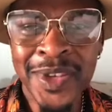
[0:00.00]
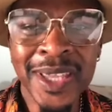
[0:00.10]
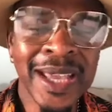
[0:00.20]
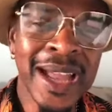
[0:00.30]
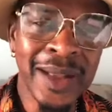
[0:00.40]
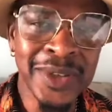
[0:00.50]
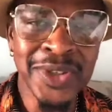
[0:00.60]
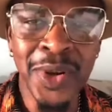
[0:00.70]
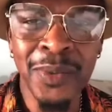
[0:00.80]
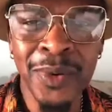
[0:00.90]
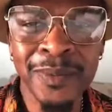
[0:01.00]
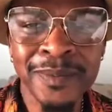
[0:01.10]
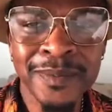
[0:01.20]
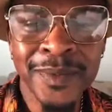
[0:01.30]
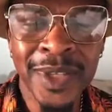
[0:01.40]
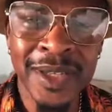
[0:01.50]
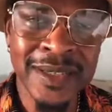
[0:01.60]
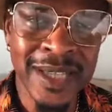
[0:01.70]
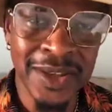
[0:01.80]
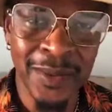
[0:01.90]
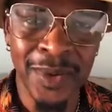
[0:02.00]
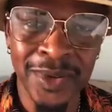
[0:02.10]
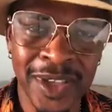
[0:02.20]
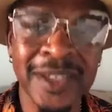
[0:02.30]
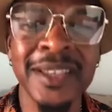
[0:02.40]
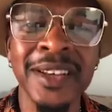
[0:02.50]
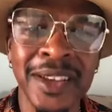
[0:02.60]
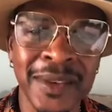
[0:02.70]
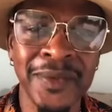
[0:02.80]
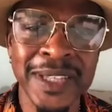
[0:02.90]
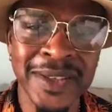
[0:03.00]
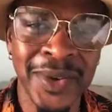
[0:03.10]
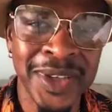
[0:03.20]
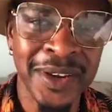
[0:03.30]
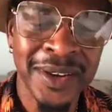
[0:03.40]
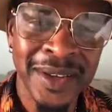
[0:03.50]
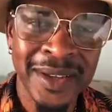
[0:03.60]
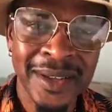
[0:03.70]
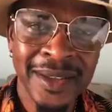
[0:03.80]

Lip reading: So you can always come home. You did send them, you did invest down here?